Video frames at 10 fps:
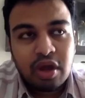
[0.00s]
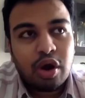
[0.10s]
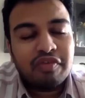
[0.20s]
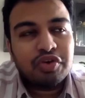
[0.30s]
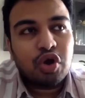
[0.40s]

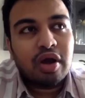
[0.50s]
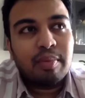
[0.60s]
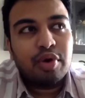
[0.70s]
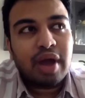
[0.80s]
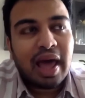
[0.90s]
Or if you talk
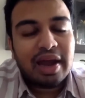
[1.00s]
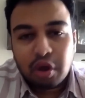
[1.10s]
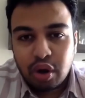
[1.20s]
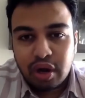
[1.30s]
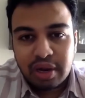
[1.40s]
about
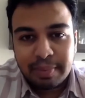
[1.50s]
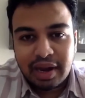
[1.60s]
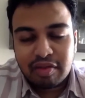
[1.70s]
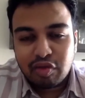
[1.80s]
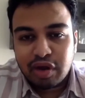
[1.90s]
alcohol
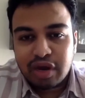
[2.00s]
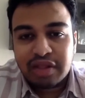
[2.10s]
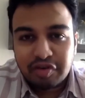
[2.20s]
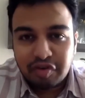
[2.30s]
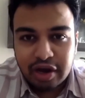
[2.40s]
dependence or any
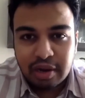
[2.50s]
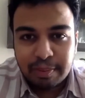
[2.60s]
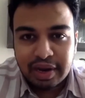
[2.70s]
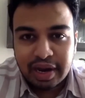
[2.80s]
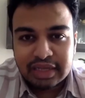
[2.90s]
other drug
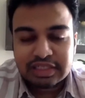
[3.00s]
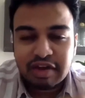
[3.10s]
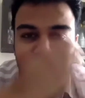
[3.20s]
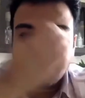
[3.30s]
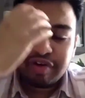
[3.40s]
dependence,
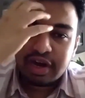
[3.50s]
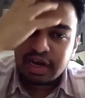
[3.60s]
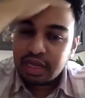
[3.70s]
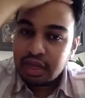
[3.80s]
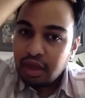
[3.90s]

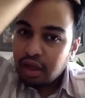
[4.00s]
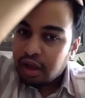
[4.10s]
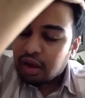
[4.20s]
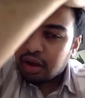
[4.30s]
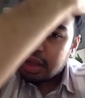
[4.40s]
definitely
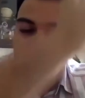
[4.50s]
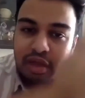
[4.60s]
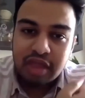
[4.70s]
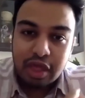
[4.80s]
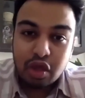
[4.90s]

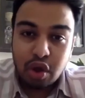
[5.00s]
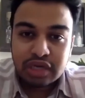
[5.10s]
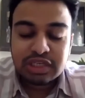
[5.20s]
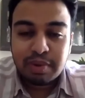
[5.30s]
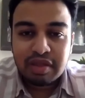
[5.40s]
here
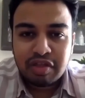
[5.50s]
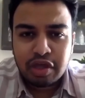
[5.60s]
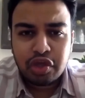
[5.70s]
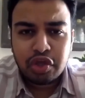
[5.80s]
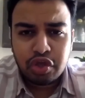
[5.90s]
psychology plays a
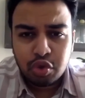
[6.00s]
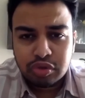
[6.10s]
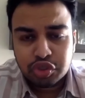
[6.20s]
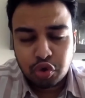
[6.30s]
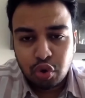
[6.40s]

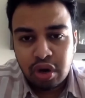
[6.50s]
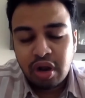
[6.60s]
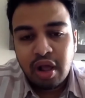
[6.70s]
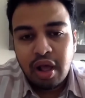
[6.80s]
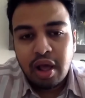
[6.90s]
huge
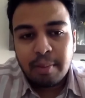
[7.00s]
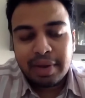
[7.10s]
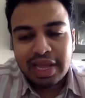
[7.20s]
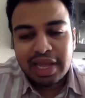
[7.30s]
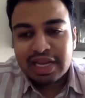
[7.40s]
role.
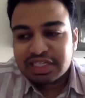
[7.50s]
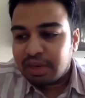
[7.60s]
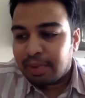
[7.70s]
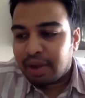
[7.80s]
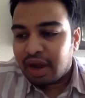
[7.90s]
But
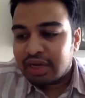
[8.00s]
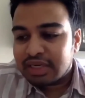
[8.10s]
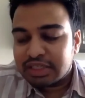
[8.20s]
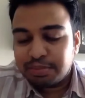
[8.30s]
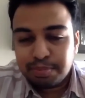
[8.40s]
initial part,
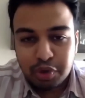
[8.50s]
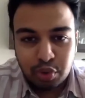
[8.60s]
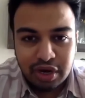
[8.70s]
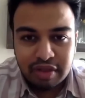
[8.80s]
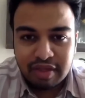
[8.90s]
it's
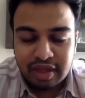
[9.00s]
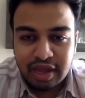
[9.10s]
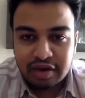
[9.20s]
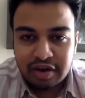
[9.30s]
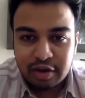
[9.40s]
purely
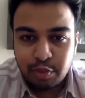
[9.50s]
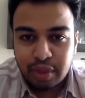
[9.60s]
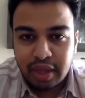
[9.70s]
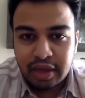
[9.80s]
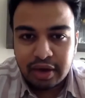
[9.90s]
psychiatry,
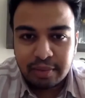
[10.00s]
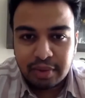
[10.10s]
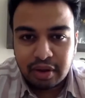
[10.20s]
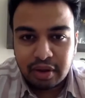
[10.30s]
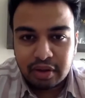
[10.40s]
where
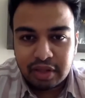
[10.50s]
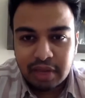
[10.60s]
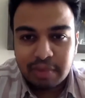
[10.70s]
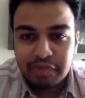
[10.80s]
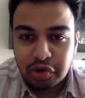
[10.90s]

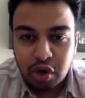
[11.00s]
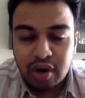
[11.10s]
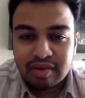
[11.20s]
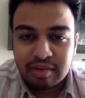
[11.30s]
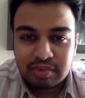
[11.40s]
there'll be
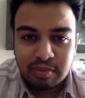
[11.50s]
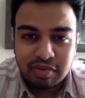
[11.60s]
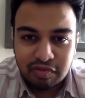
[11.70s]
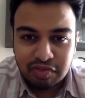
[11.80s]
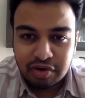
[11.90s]
withdrawal
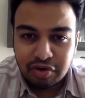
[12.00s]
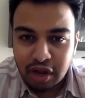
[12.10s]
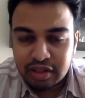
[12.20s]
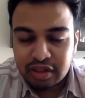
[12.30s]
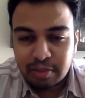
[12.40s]
symptoms of the
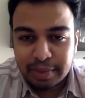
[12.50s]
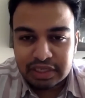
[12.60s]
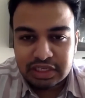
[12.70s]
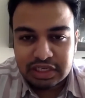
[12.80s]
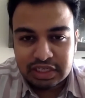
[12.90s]
drug that the
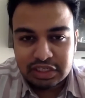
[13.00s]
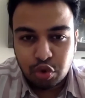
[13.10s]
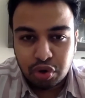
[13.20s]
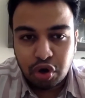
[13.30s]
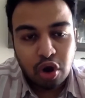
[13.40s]
patient is
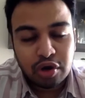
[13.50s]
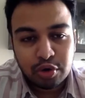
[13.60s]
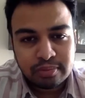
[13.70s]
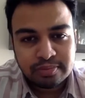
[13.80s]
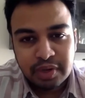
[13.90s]
hooked on
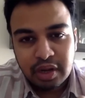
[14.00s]
to.